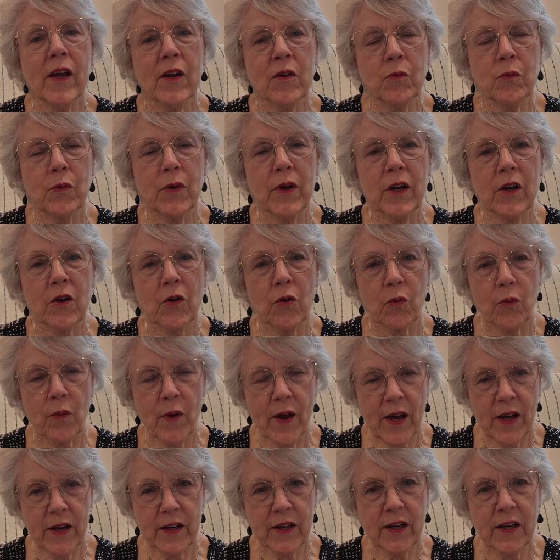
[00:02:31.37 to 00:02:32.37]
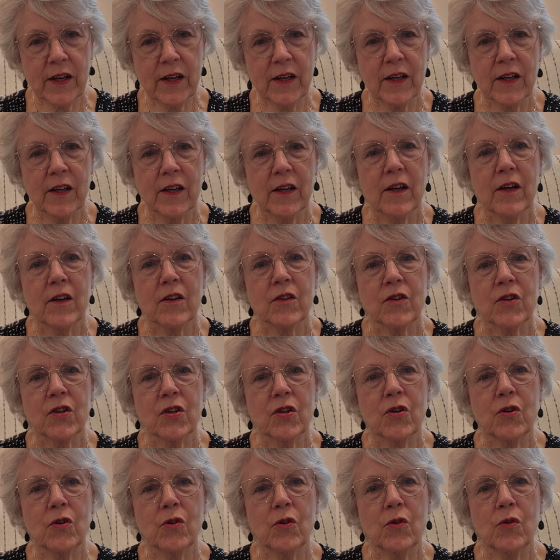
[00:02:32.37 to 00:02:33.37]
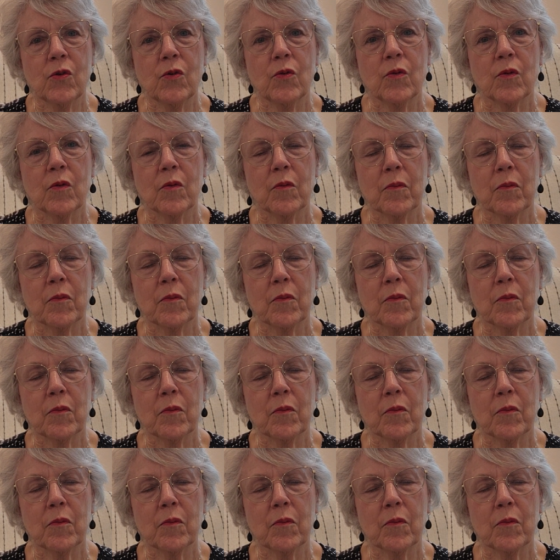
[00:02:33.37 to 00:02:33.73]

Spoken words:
we are ready to